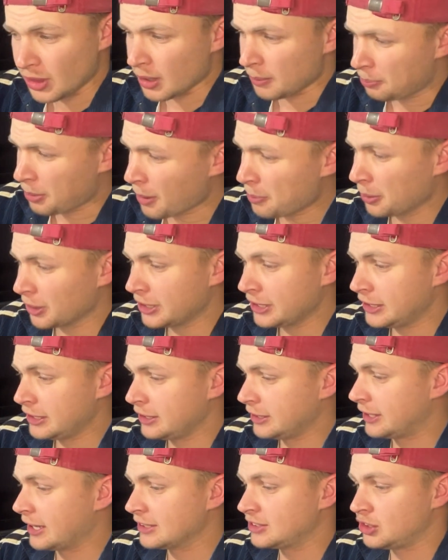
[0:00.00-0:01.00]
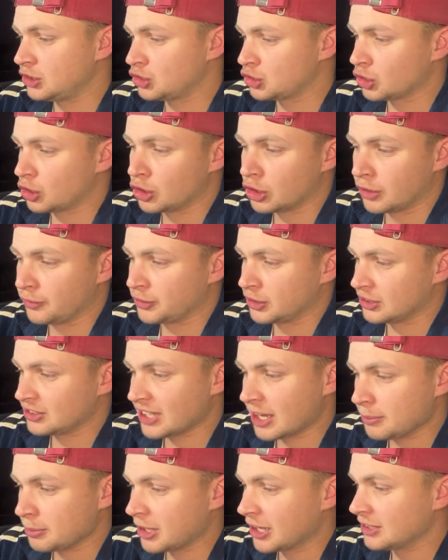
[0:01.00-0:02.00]
Papa Lee gets his start after
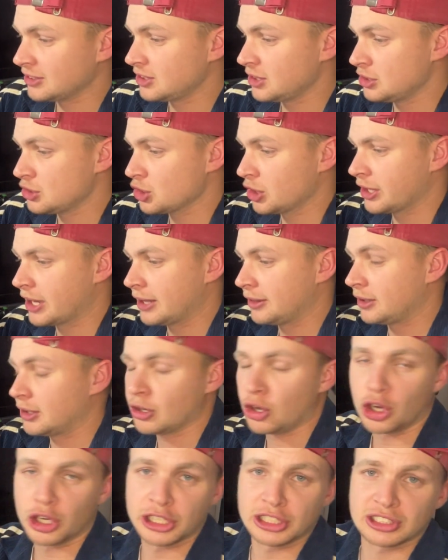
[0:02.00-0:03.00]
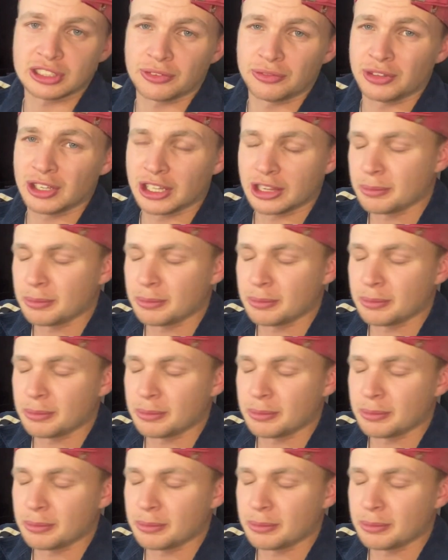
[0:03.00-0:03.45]
Sam Cane's injured, and then Ori Sofia, the